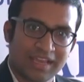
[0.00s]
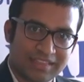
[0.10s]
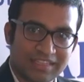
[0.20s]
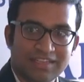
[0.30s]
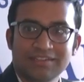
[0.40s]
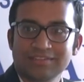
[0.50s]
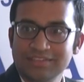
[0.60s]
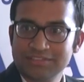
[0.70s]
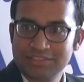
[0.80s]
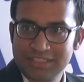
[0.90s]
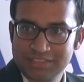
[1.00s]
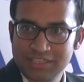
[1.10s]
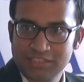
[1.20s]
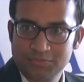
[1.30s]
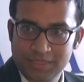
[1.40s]
And then it has other
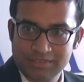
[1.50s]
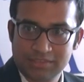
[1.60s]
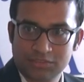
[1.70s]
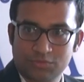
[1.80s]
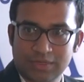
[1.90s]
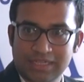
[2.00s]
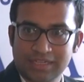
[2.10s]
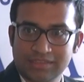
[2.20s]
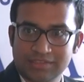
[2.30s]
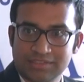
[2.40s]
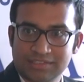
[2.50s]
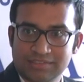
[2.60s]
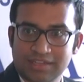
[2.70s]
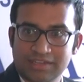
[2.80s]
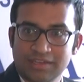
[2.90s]
strategic aspects as well, in the
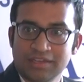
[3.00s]
sense that